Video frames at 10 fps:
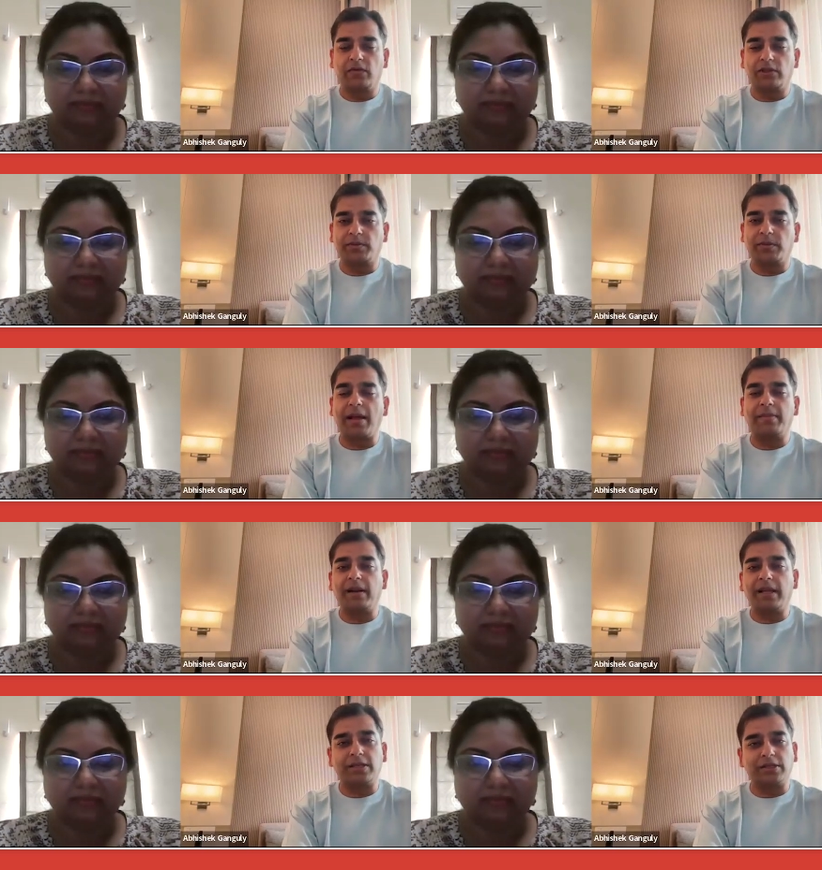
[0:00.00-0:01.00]
Speaker 1: was
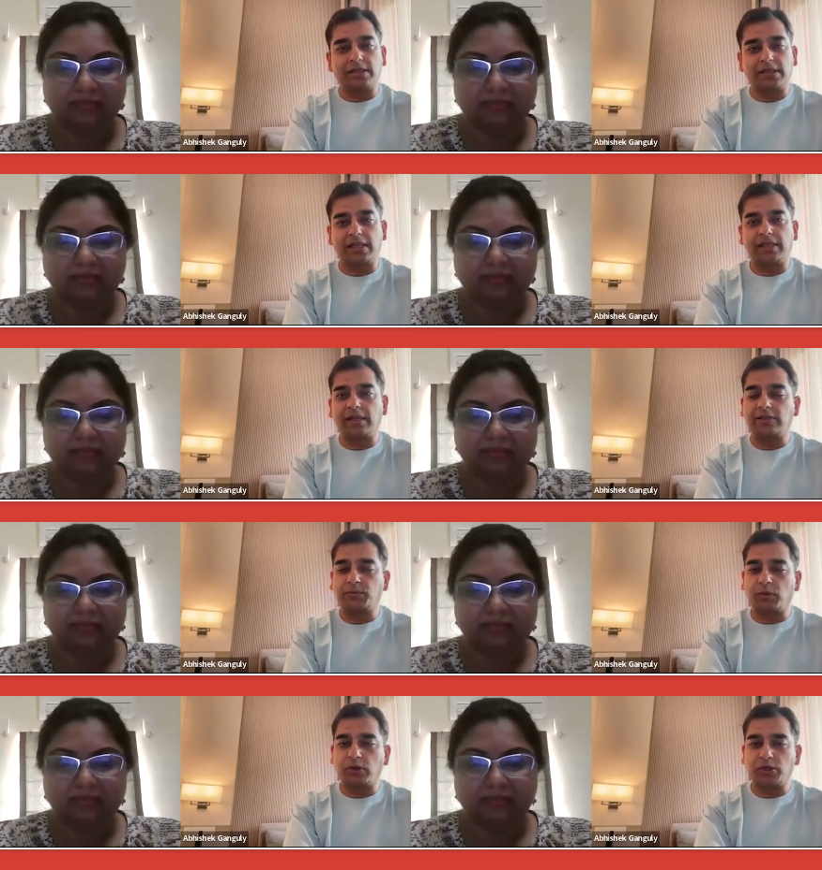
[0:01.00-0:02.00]
primarily to see that
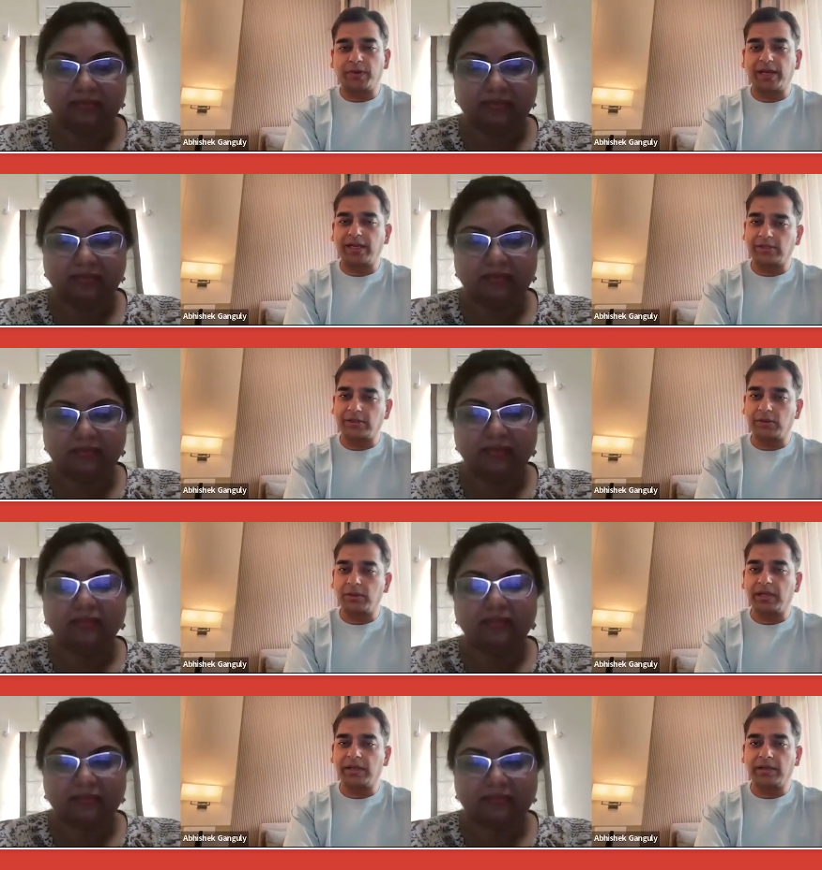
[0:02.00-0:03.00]
sportswear is
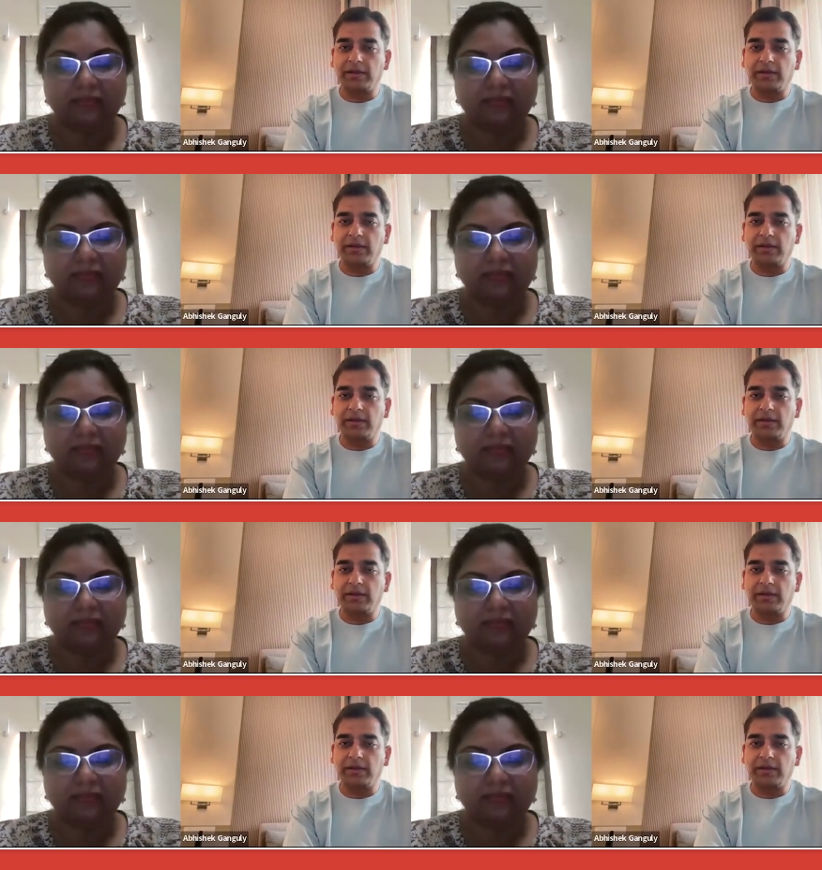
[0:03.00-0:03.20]
growing